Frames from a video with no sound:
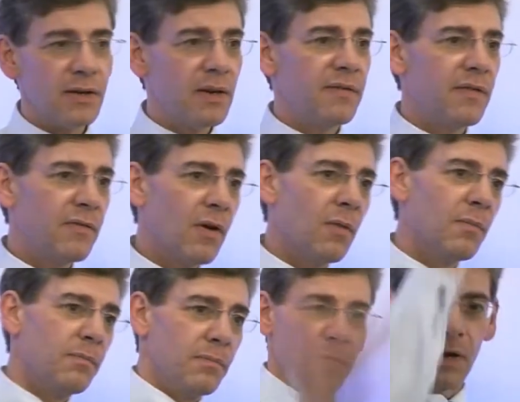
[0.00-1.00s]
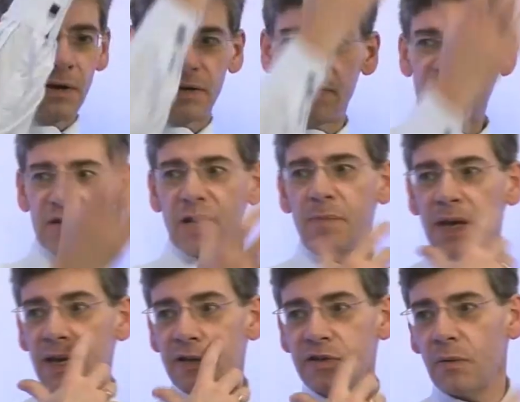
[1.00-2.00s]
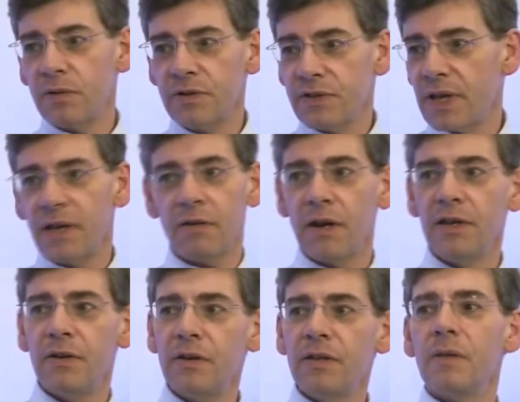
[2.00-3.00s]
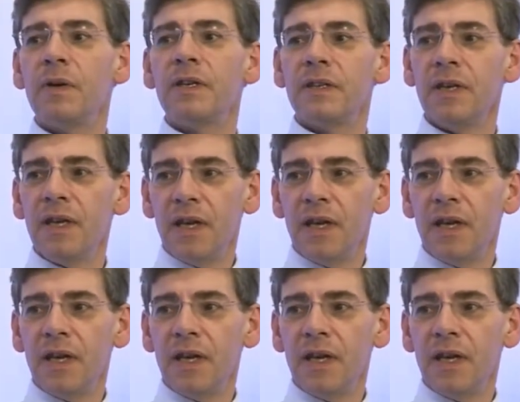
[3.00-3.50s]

If you've got a lot of SAP consultants, then great, you can do it.